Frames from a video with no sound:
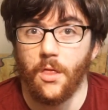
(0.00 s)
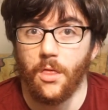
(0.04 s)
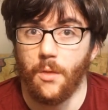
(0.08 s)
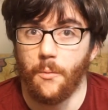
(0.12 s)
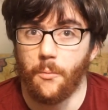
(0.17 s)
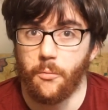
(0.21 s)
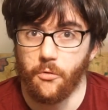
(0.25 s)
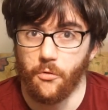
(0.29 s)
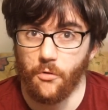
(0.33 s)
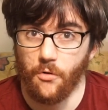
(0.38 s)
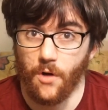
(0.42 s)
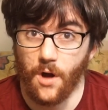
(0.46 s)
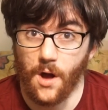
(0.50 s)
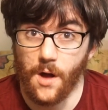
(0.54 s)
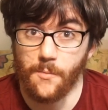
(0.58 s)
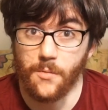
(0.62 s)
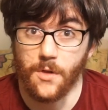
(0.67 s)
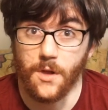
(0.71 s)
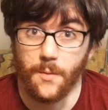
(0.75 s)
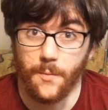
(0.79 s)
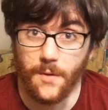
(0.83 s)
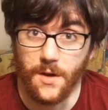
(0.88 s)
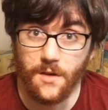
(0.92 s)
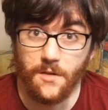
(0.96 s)
The
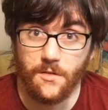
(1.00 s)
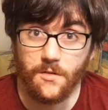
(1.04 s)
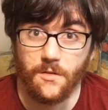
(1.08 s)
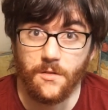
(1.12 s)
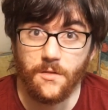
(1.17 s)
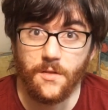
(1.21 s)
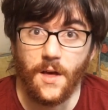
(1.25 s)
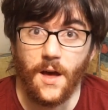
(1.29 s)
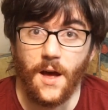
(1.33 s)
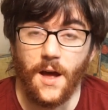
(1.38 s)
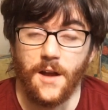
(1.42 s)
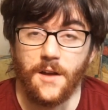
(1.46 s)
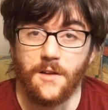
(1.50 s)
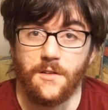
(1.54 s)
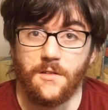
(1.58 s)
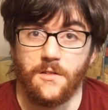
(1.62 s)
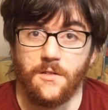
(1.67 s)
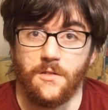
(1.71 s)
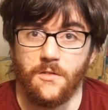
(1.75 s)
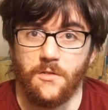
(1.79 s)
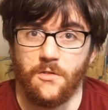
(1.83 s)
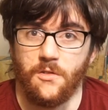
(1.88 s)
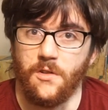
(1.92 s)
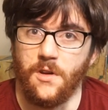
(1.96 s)
problem is that
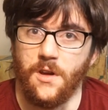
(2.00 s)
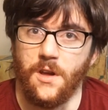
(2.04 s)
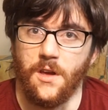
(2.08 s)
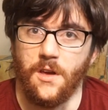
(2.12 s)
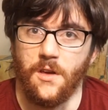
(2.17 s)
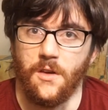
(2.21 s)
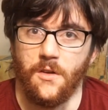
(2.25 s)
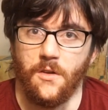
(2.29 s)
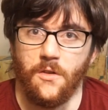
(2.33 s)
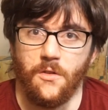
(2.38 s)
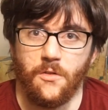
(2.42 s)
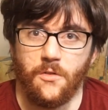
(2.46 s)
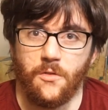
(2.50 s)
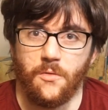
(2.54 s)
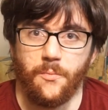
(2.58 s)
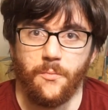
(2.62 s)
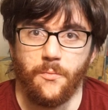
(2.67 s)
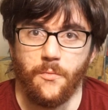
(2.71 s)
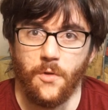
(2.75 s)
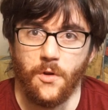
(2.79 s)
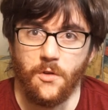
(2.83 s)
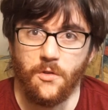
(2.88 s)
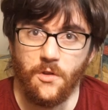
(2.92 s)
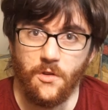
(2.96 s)
she's
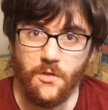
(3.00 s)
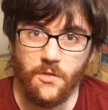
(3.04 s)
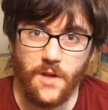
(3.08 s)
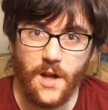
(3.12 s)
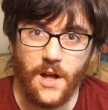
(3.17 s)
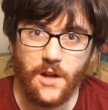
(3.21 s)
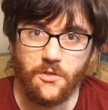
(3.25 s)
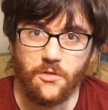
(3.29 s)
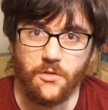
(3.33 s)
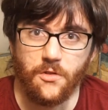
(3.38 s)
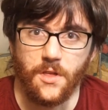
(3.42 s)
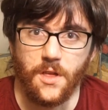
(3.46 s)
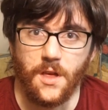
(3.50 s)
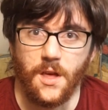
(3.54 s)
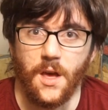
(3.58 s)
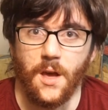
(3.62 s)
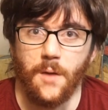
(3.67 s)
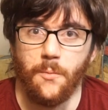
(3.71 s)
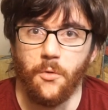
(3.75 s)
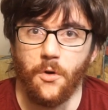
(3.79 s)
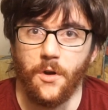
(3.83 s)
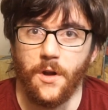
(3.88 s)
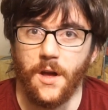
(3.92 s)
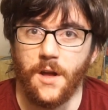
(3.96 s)
naturally
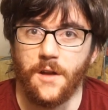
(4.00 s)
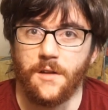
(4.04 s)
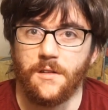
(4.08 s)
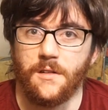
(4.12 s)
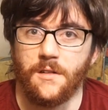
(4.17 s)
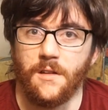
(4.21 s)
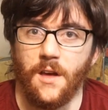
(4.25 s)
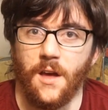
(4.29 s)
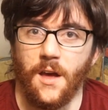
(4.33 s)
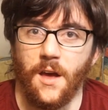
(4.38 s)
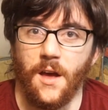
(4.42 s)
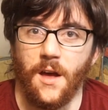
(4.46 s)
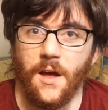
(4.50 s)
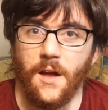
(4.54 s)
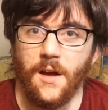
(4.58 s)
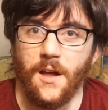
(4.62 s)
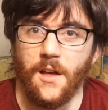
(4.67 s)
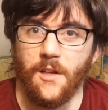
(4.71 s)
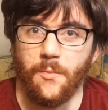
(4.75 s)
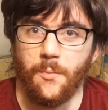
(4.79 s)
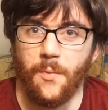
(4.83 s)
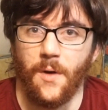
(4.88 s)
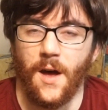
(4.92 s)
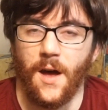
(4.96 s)
a brunette and
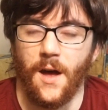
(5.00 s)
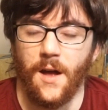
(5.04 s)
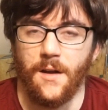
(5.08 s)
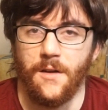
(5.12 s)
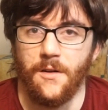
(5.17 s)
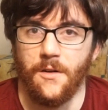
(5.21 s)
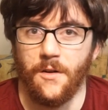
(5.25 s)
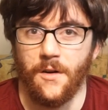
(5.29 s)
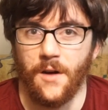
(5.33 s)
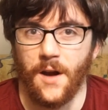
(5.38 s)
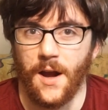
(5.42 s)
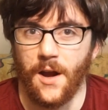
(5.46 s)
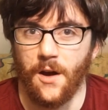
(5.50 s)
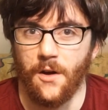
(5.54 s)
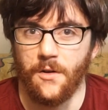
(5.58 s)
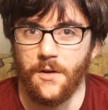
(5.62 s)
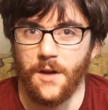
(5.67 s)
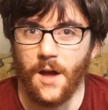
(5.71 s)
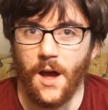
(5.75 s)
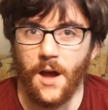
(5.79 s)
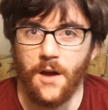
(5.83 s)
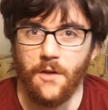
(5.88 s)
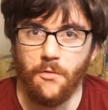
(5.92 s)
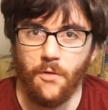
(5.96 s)
has had her hair
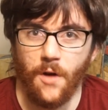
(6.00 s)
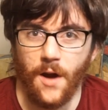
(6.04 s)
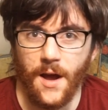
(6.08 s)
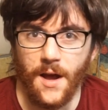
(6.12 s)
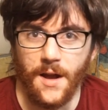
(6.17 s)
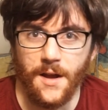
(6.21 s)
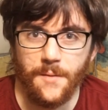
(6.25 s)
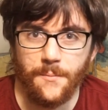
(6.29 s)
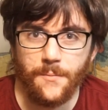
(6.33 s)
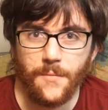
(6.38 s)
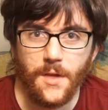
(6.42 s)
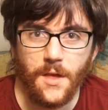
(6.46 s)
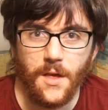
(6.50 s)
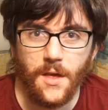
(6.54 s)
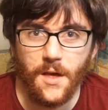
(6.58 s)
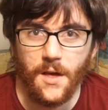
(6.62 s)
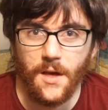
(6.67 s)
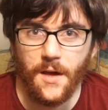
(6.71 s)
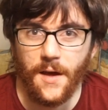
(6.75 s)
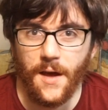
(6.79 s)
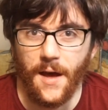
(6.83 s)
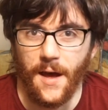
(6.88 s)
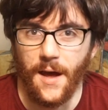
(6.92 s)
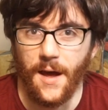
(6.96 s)
dyed red,
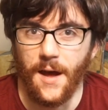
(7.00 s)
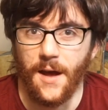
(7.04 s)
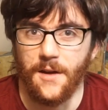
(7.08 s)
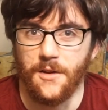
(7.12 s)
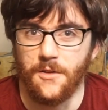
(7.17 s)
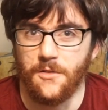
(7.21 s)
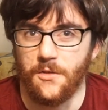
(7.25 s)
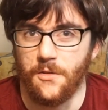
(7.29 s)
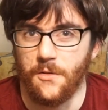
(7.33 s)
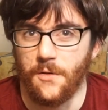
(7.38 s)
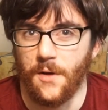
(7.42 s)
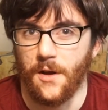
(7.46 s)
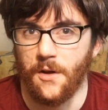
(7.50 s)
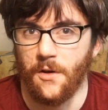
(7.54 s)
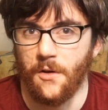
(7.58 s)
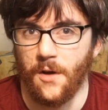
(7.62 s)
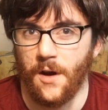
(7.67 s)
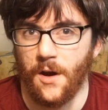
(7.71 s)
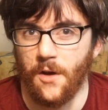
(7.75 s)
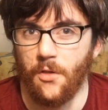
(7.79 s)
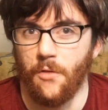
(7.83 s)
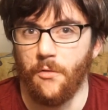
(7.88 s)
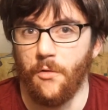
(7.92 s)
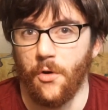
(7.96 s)
and to get her
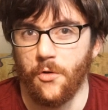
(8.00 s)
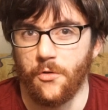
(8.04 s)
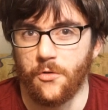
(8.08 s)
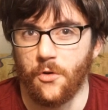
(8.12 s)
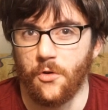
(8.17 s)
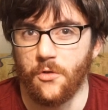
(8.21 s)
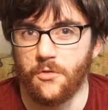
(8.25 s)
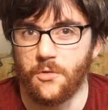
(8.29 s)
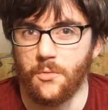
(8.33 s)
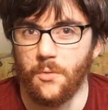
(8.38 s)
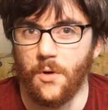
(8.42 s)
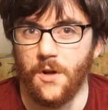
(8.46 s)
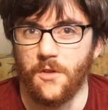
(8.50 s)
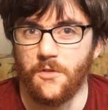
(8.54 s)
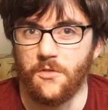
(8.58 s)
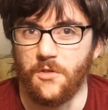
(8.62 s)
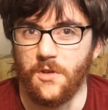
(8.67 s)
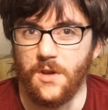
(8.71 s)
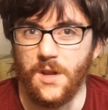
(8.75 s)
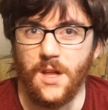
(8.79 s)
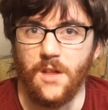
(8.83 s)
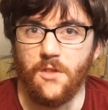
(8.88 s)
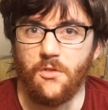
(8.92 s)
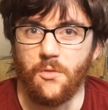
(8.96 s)
hair the rose gold she wants,
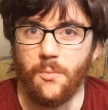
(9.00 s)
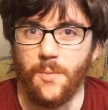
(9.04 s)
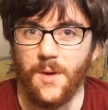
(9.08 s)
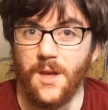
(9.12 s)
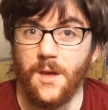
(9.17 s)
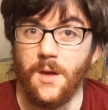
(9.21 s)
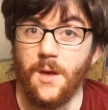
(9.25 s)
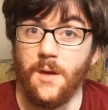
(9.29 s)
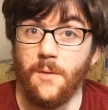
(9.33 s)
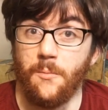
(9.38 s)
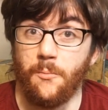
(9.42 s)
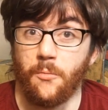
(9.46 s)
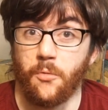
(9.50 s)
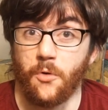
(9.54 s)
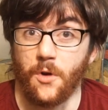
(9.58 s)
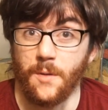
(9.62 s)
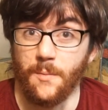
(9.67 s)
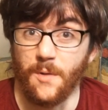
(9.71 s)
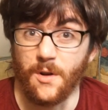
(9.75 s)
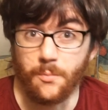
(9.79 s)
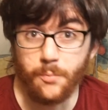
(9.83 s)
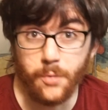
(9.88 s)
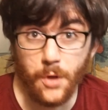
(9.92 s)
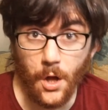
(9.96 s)
she needs to be pretty
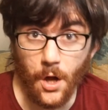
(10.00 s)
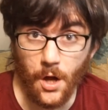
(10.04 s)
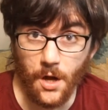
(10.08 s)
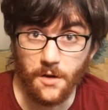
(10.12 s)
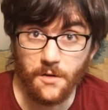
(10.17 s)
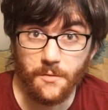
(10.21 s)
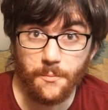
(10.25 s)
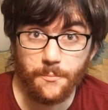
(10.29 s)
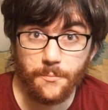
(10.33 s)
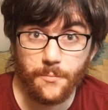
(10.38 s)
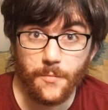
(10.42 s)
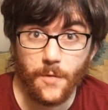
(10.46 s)
much blonde,